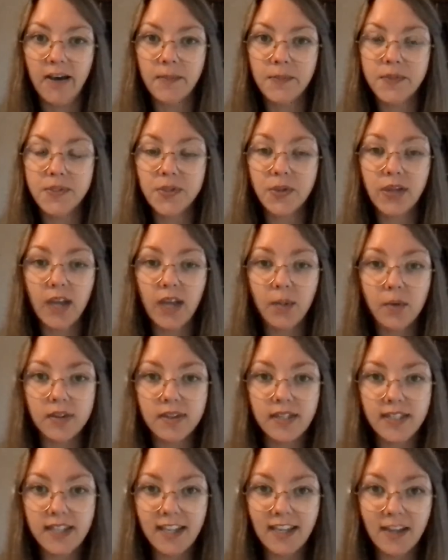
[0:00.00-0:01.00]
So again, we're
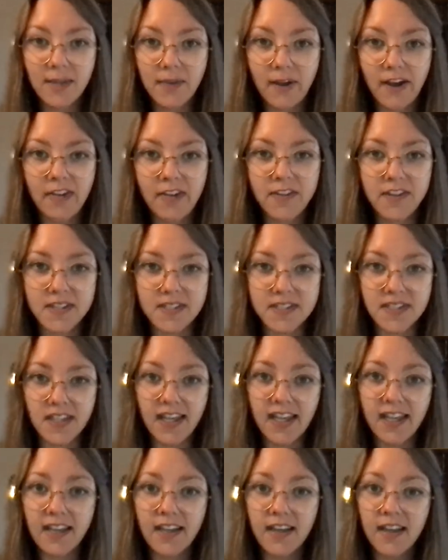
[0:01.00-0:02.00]
thinking about this
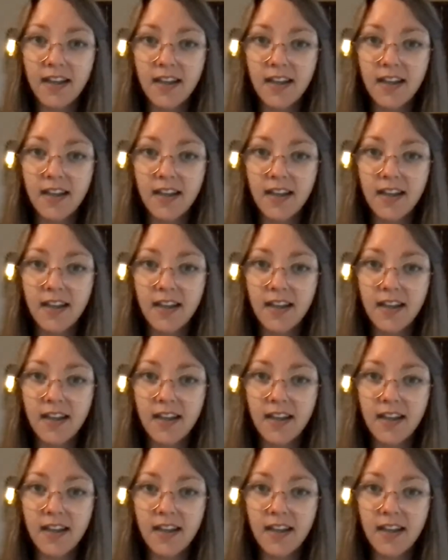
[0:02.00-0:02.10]
like